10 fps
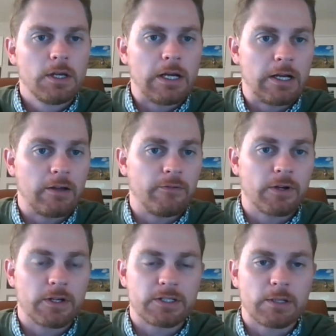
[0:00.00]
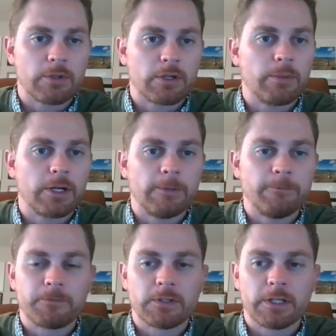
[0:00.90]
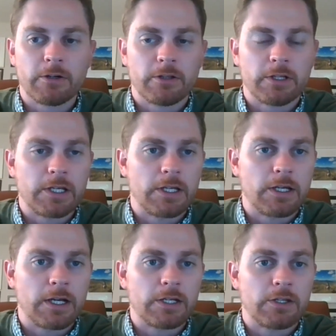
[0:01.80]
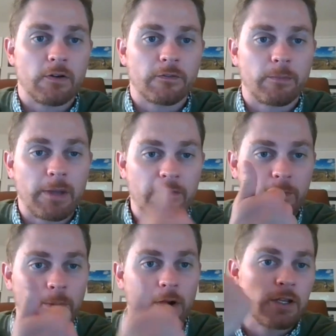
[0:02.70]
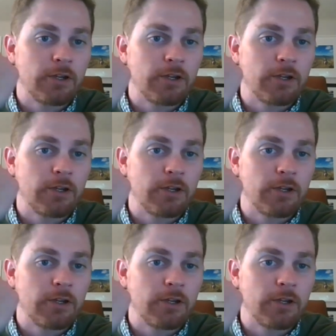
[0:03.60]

uh, very similar, but literally uh, you don't have to pay for parking,